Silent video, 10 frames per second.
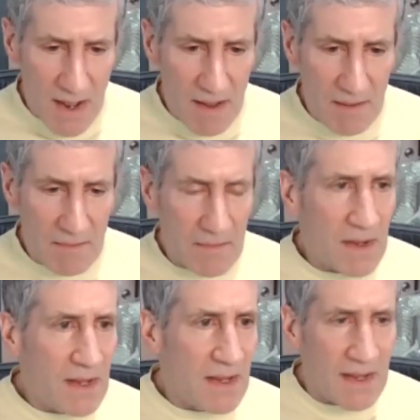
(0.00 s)

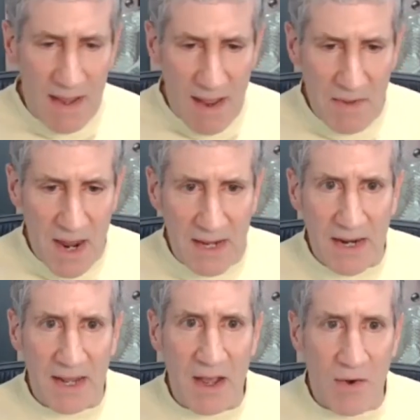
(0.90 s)
I'm not
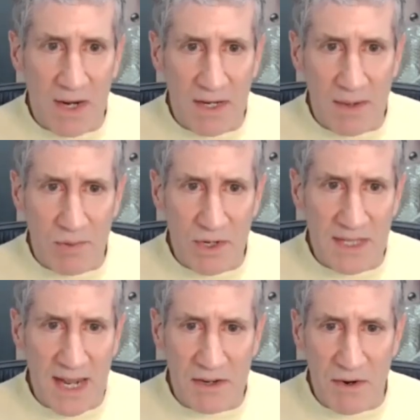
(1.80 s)
going to go into
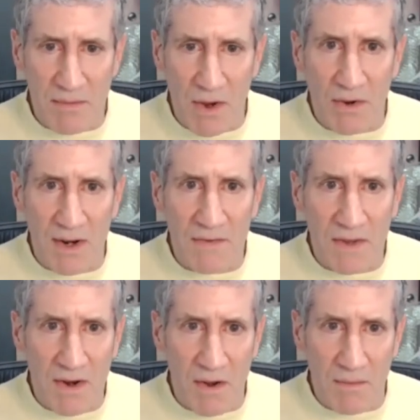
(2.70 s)
presenter mode if
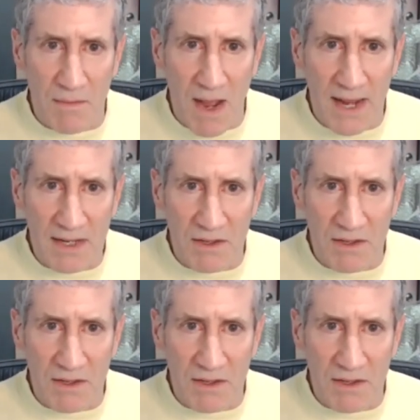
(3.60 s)
you don't mind.